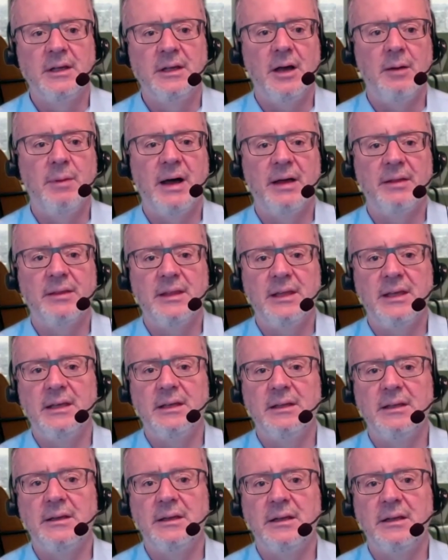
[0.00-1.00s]
about
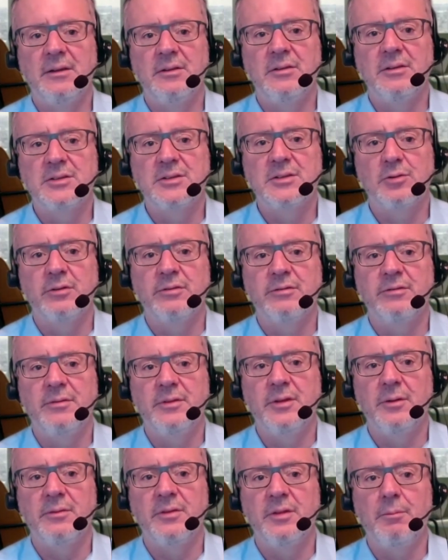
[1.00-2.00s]
the you know, the sort of
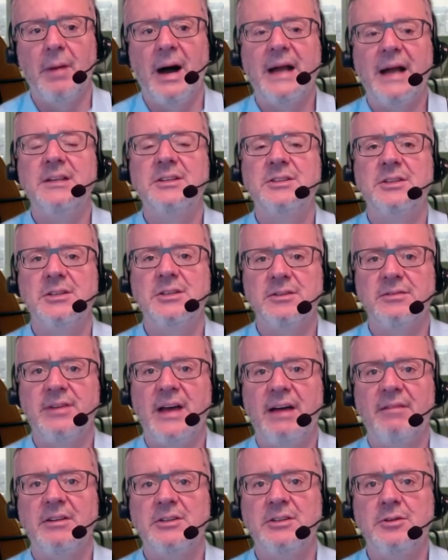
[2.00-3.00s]
the, the minuses of
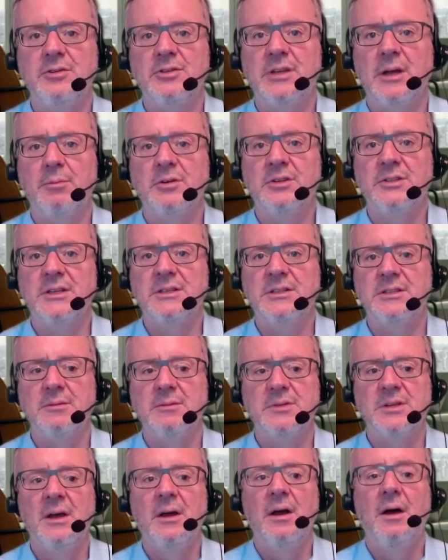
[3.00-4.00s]
having two separate
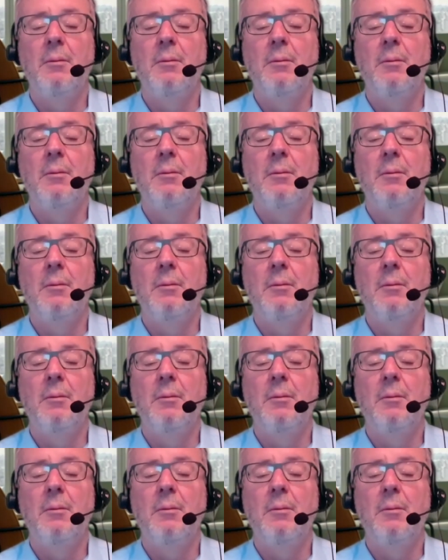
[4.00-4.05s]
systems.